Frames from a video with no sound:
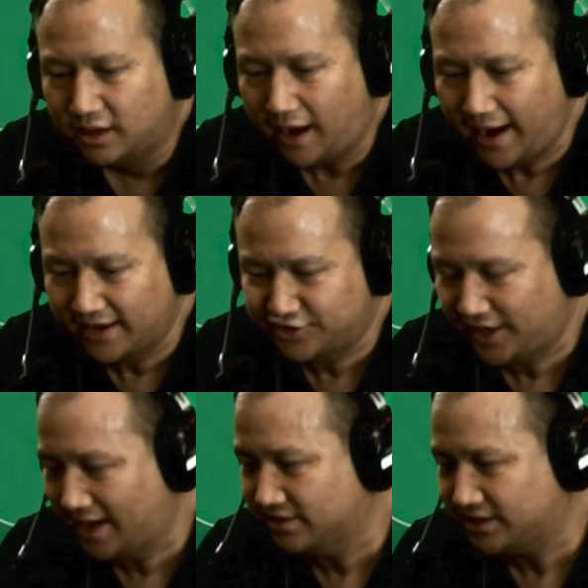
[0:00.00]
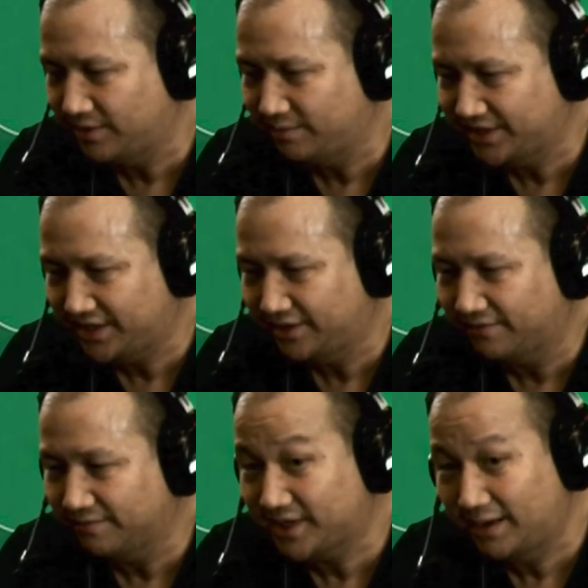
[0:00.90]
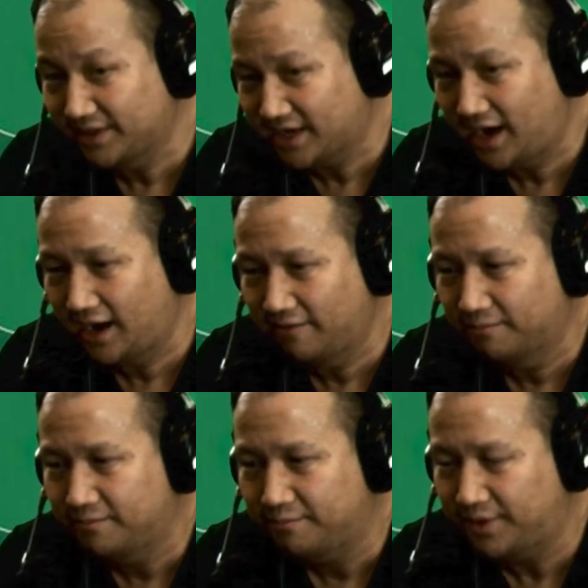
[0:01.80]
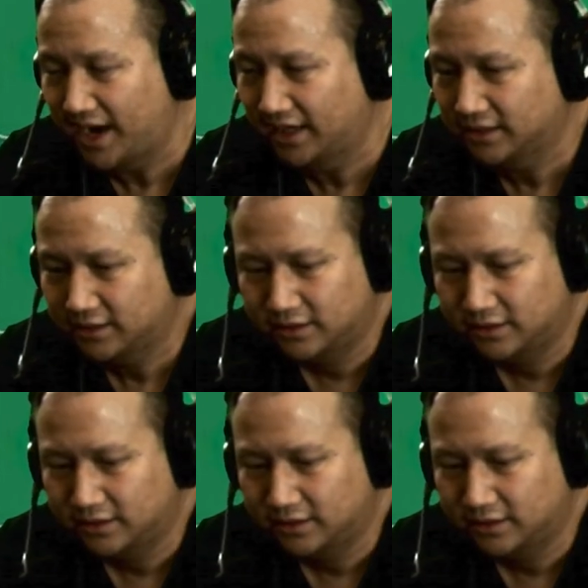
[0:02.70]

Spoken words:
I check out some of their material from time to time, but